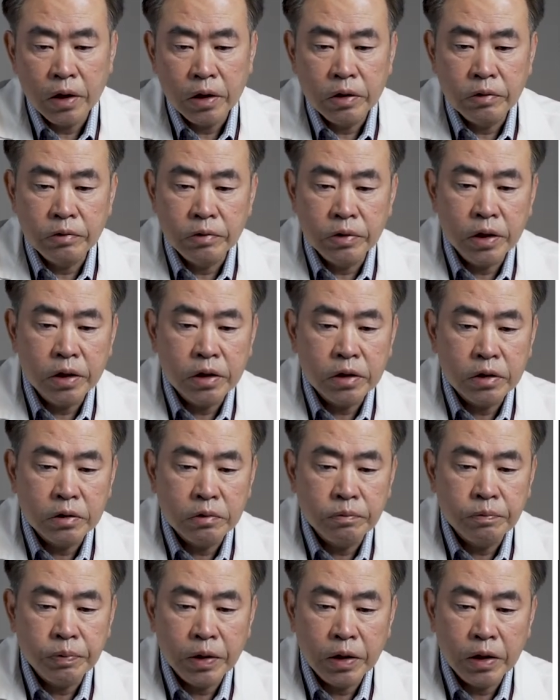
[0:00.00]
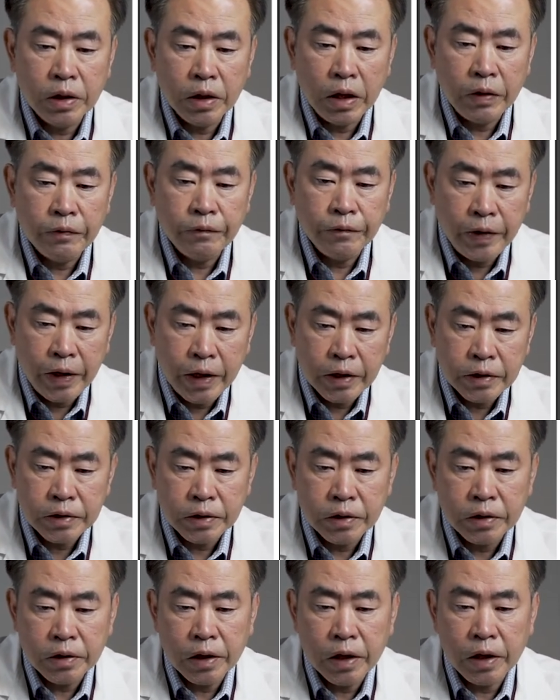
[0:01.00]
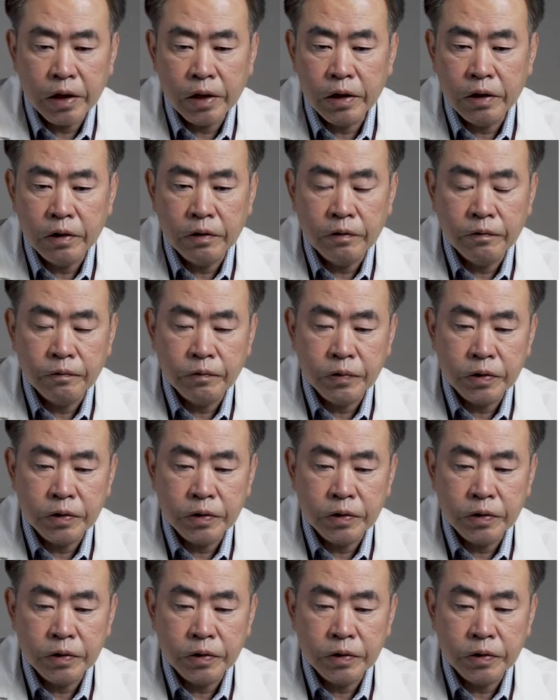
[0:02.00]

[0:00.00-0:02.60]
You need to be Avastin naive,